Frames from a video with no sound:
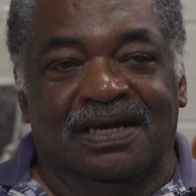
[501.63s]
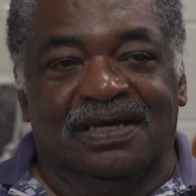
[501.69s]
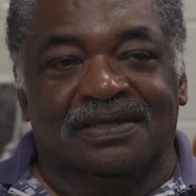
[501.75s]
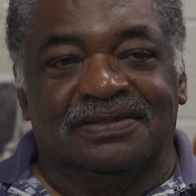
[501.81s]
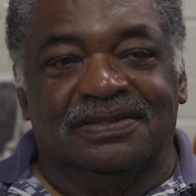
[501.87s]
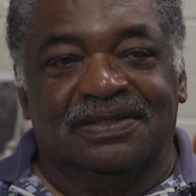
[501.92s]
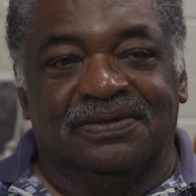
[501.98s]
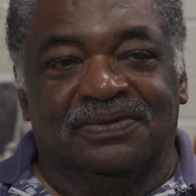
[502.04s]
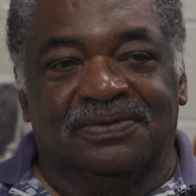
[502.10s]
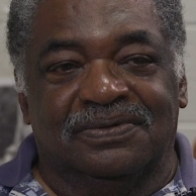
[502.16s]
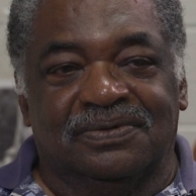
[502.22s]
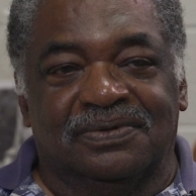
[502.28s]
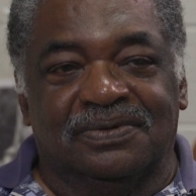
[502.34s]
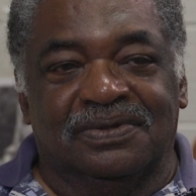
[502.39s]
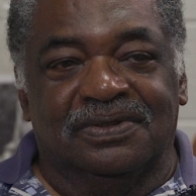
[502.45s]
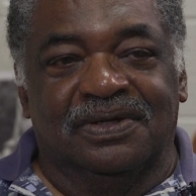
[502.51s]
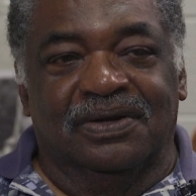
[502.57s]

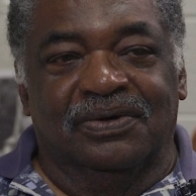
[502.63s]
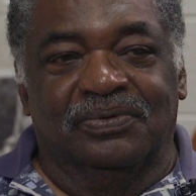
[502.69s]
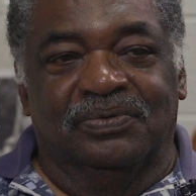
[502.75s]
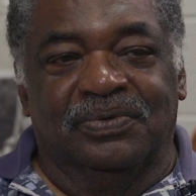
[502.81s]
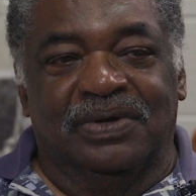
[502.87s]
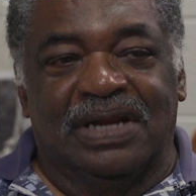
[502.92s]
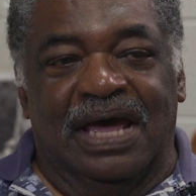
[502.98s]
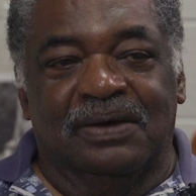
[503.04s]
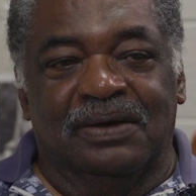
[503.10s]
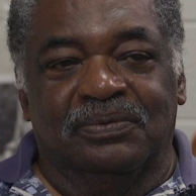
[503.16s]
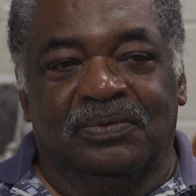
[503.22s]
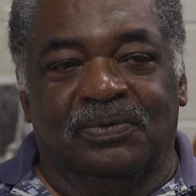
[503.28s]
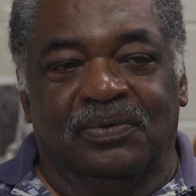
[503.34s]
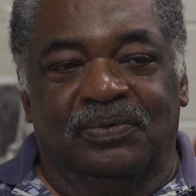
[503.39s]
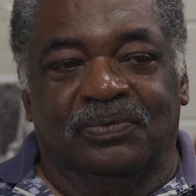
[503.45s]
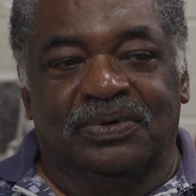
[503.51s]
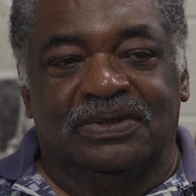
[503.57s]
So, when I
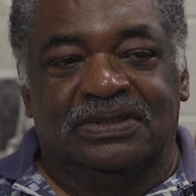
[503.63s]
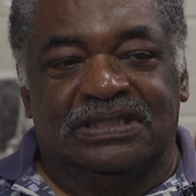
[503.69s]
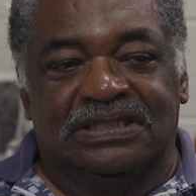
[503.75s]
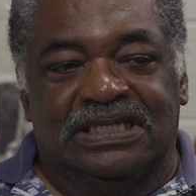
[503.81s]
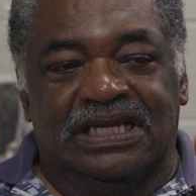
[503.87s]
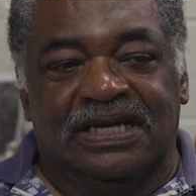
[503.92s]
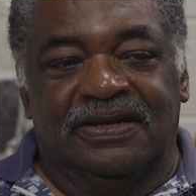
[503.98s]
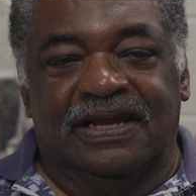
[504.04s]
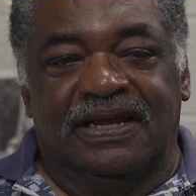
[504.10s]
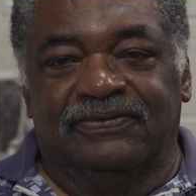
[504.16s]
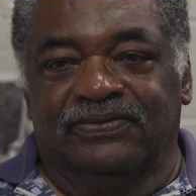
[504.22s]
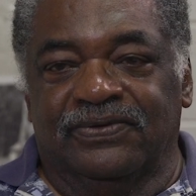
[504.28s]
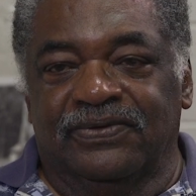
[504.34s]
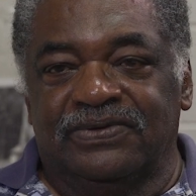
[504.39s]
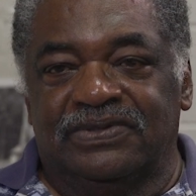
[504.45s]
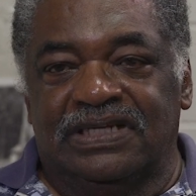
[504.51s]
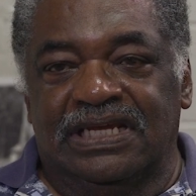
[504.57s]
was there that
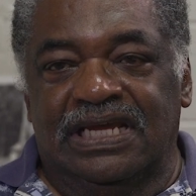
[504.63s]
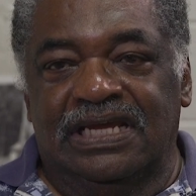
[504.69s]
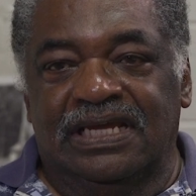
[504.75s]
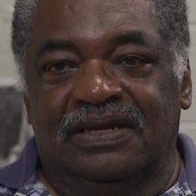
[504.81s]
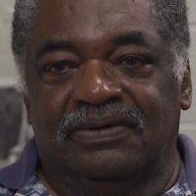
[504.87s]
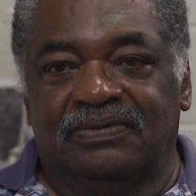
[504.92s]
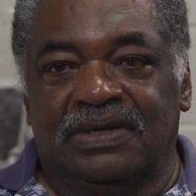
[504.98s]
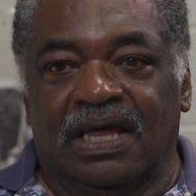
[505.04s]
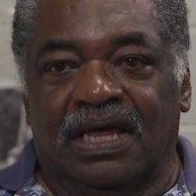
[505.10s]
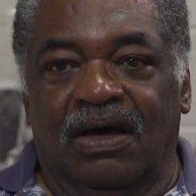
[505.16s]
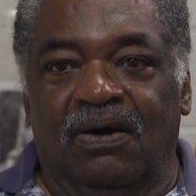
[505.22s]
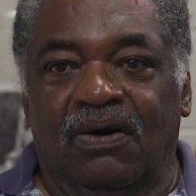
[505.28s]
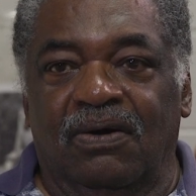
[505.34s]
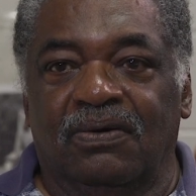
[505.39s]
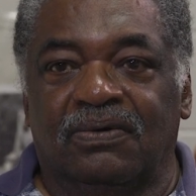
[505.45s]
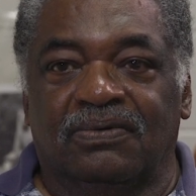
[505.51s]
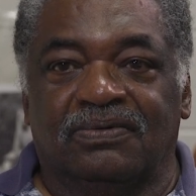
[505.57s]
first day, it was like,
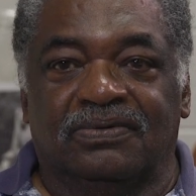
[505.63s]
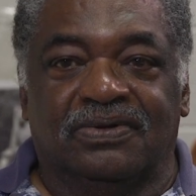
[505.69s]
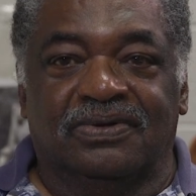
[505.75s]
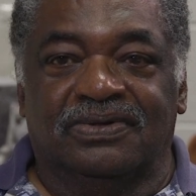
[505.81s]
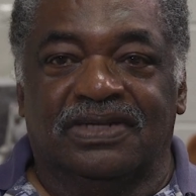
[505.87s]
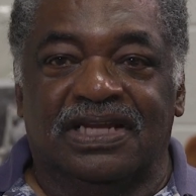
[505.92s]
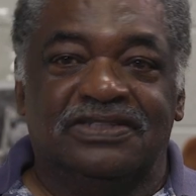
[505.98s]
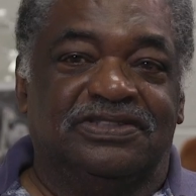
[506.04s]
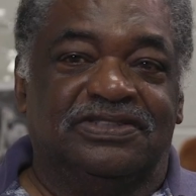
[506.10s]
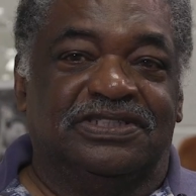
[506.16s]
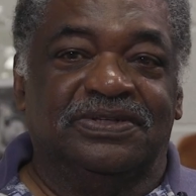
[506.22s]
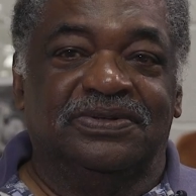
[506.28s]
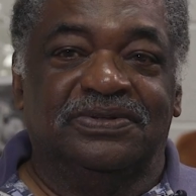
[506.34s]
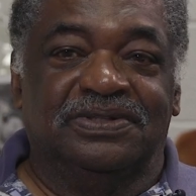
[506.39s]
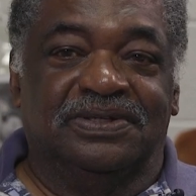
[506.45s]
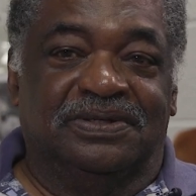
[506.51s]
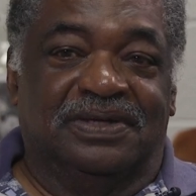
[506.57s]
oh, that's
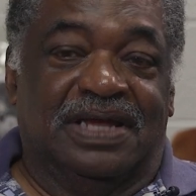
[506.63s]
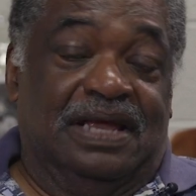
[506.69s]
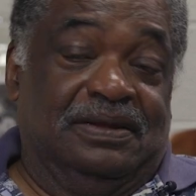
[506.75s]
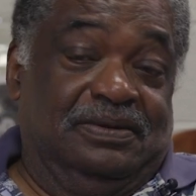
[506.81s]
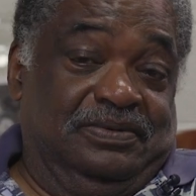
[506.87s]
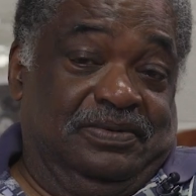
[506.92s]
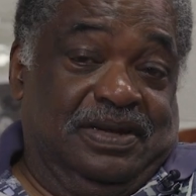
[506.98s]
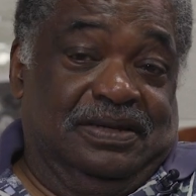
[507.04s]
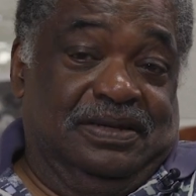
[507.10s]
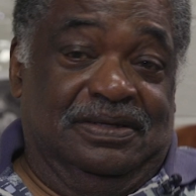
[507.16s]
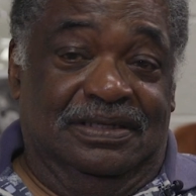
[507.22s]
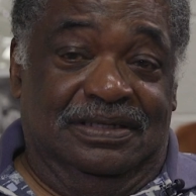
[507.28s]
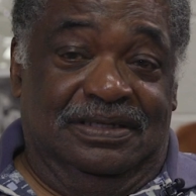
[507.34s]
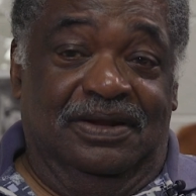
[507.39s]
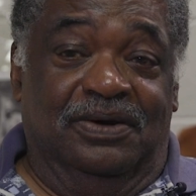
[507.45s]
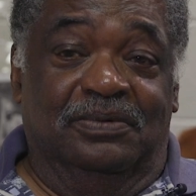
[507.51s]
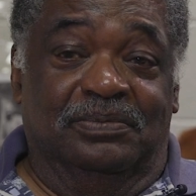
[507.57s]
Junior. I was
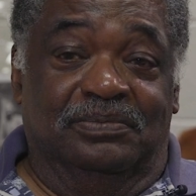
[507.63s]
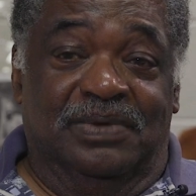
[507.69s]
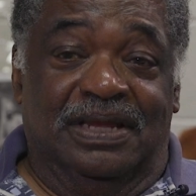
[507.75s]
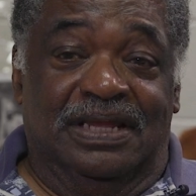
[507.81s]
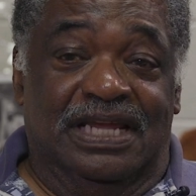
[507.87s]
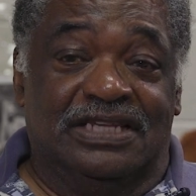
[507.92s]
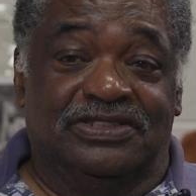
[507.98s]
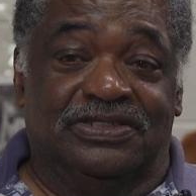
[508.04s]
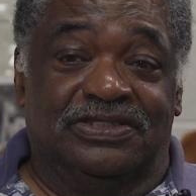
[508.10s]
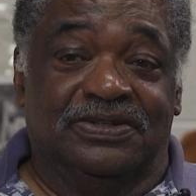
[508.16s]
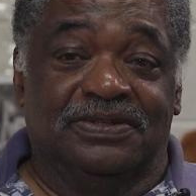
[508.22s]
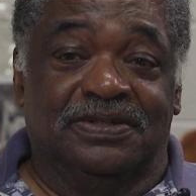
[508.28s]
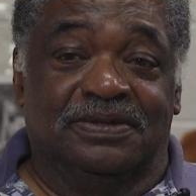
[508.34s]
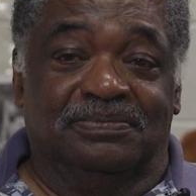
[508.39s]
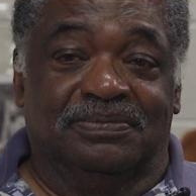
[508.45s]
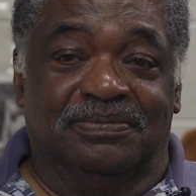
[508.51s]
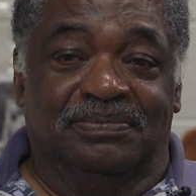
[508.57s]
known as
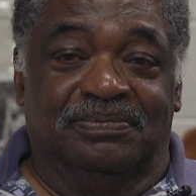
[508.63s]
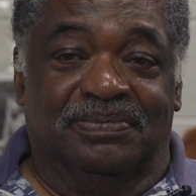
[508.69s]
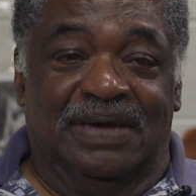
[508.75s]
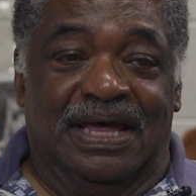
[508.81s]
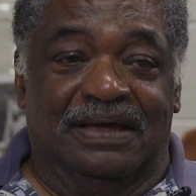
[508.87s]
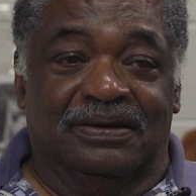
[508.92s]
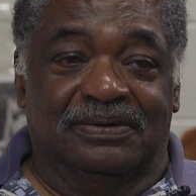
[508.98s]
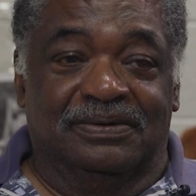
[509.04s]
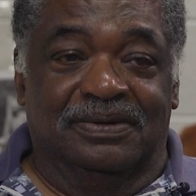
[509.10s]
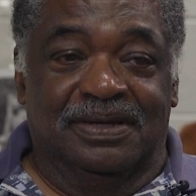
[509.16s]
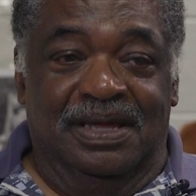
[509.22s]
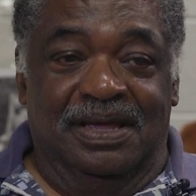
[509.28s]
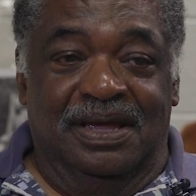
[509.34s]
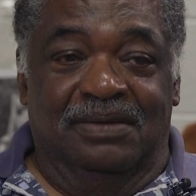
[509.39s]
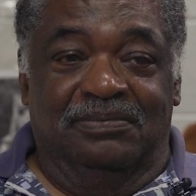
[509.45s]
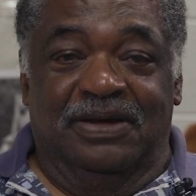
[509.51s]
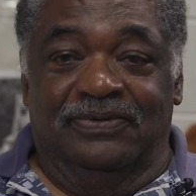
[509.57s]
Junior by
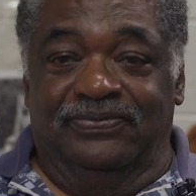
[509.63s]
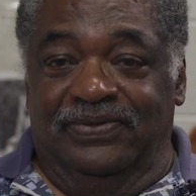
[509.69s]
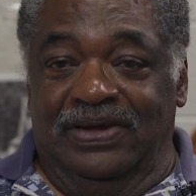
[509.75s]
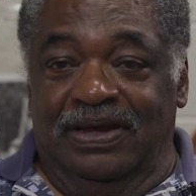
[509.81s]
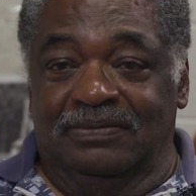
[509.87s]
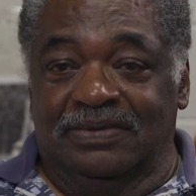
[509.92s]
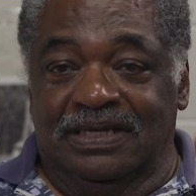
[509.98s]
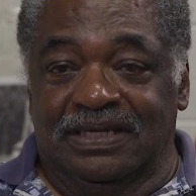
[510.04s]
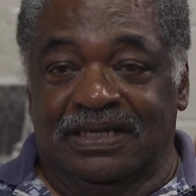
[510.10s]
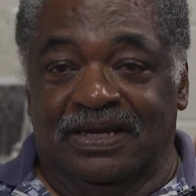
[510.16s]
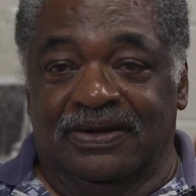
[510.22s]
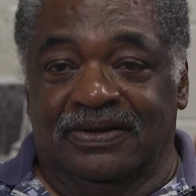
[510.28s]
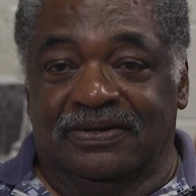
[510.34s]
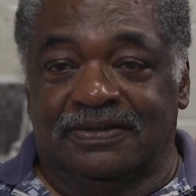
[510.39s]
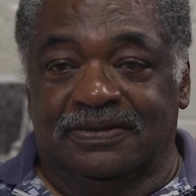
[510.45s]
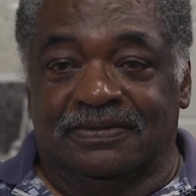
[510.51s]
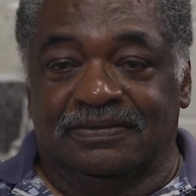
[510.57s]
my family there
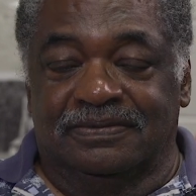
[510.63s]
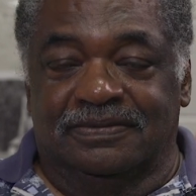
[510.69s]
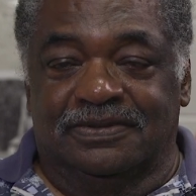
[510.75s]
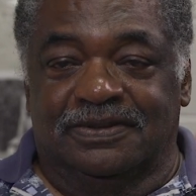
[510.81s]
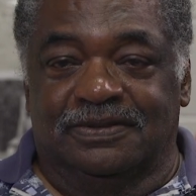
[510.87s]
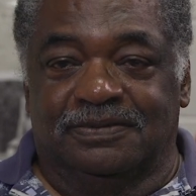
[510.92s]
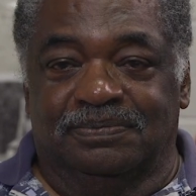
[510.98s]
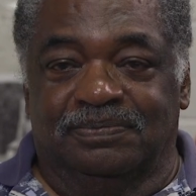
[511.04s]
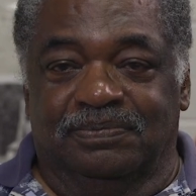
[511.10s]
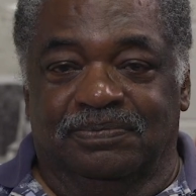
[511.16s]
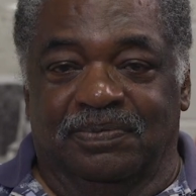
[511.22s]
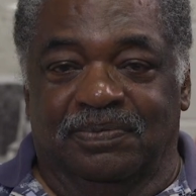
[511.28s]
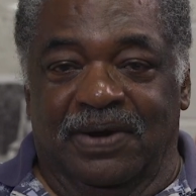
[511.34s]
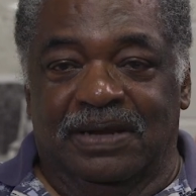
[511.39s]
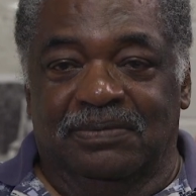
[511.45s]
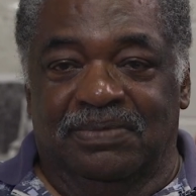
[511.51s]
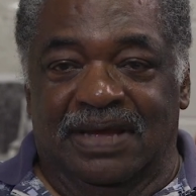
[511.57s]
in
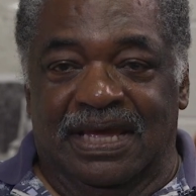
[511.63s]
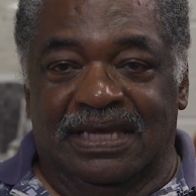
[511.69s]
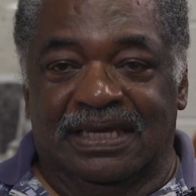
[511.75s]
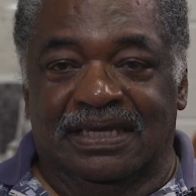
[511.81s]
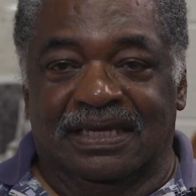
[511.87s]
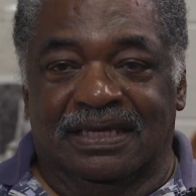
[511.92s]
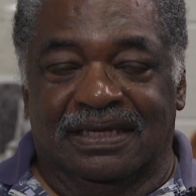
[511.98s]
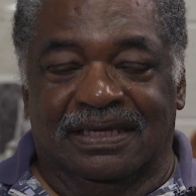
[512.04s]
Springbank.